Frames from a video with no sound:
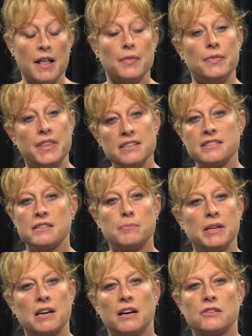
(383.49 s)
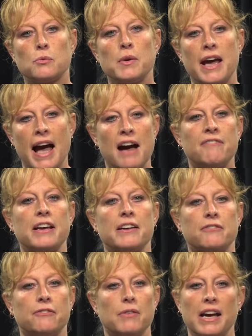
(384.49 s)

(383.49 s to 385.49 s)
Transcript: This is because we have an